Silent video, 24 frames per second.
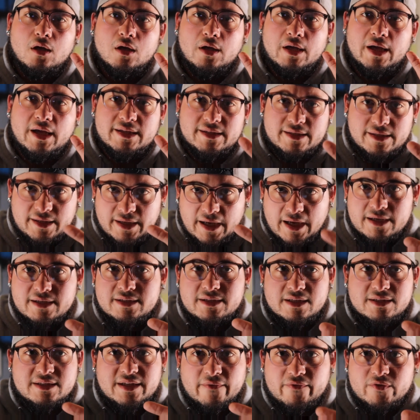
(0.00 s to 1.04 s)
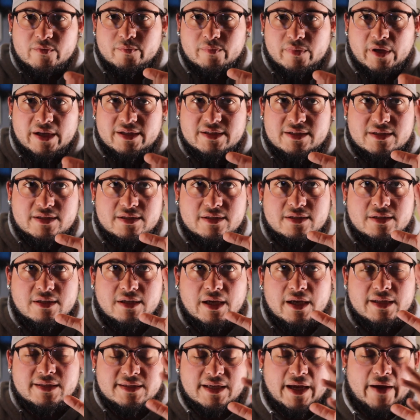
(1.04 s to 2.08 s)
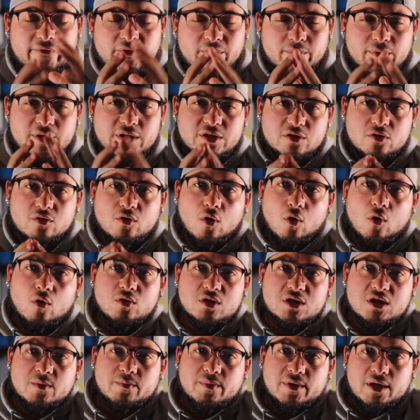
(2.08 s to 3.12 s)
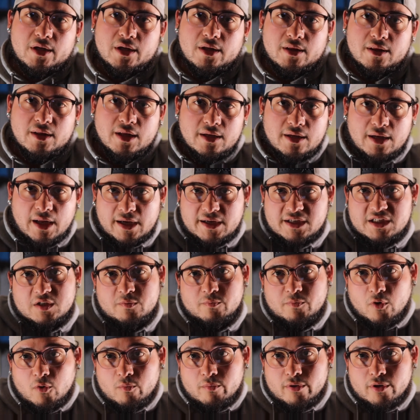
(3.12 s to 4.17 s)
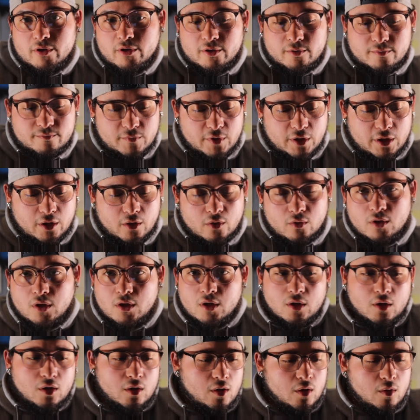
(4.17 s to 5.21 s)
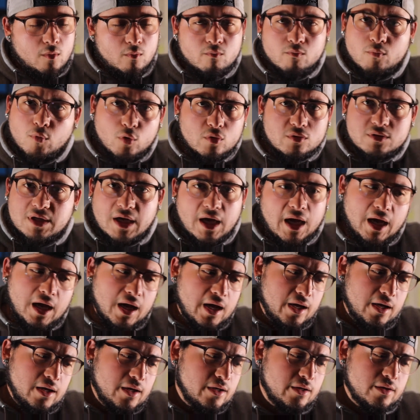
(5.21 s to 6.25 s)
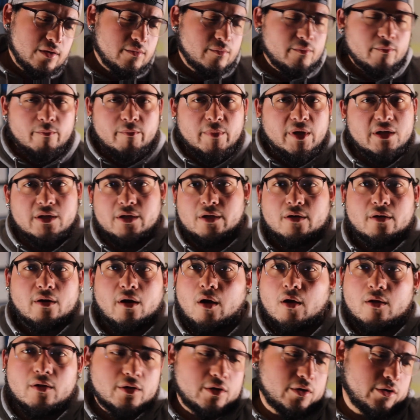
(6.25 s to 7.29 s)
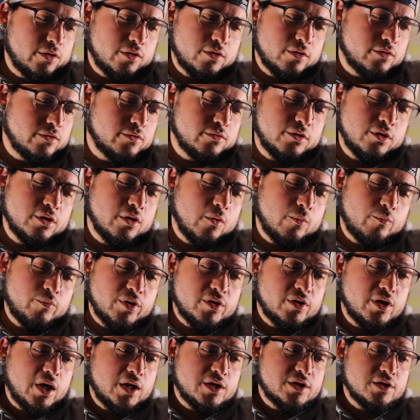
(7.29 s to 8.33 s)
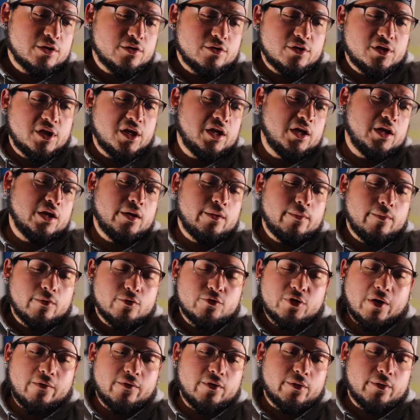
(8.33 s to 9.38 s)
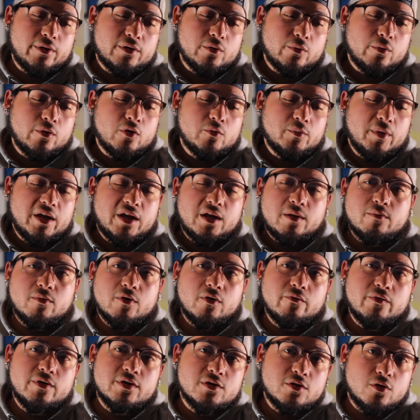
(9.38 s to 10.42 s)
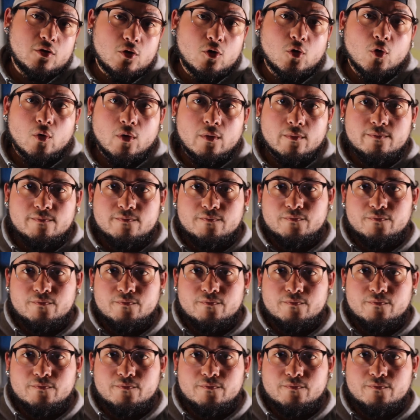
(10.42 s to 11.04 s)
Yes, it's everybody's goal to be the next Spielberg, you know, multi-million-dollar, you know, production team traveling around the world making movies. Cool.